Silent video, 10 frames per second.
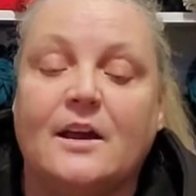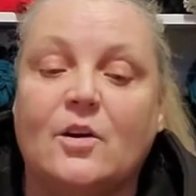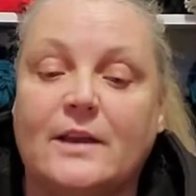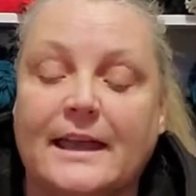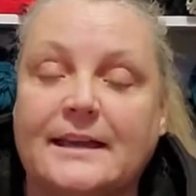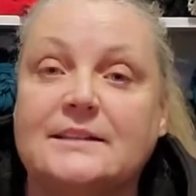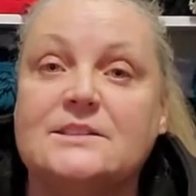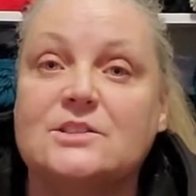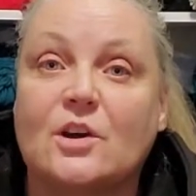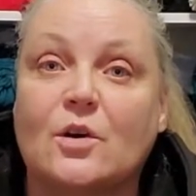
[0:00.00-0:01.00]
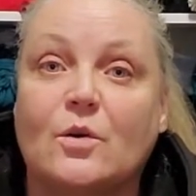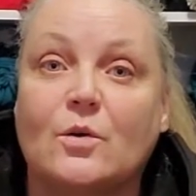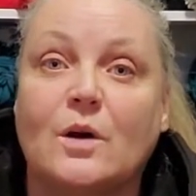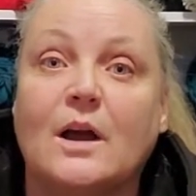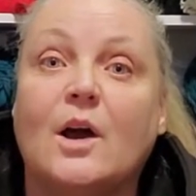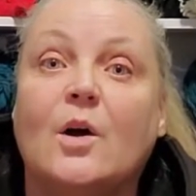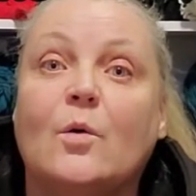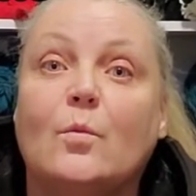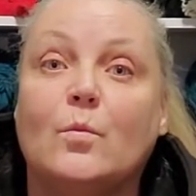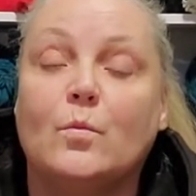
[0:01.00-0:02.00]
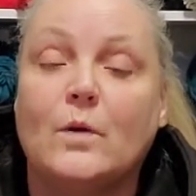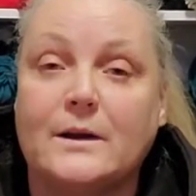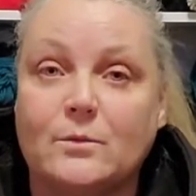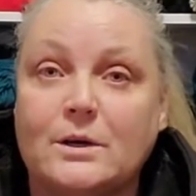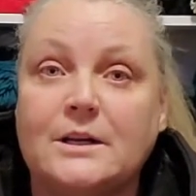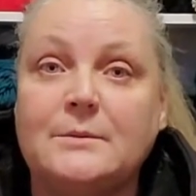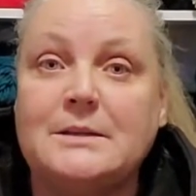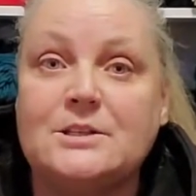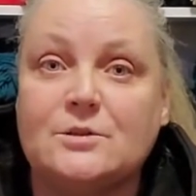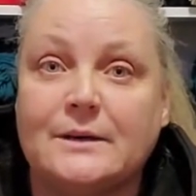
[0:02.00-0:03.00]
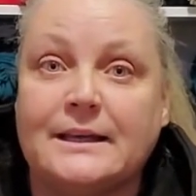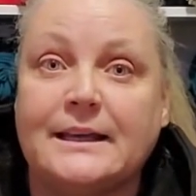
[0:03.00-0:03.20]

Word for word: Okay, so what we're going to be doing